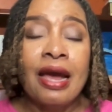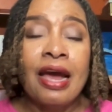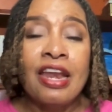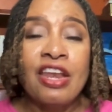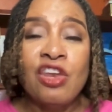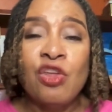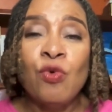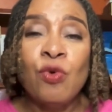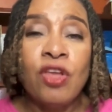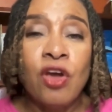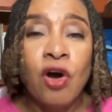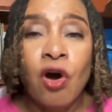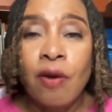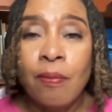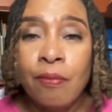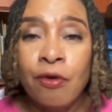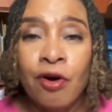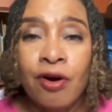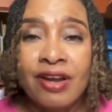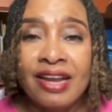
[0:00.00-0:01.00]
a New
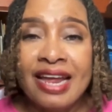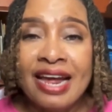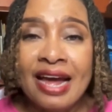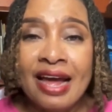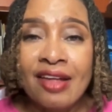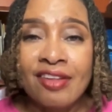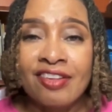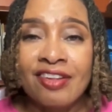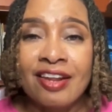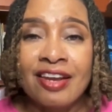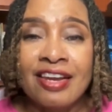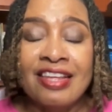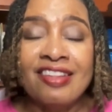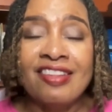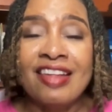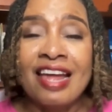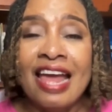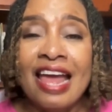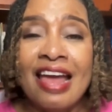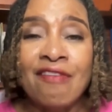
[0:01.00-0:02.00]
York broadcaster,
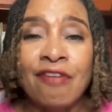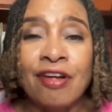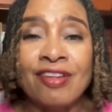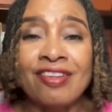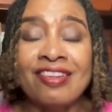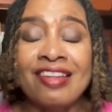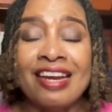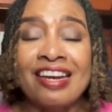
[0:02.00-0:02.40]
Lisa Evers,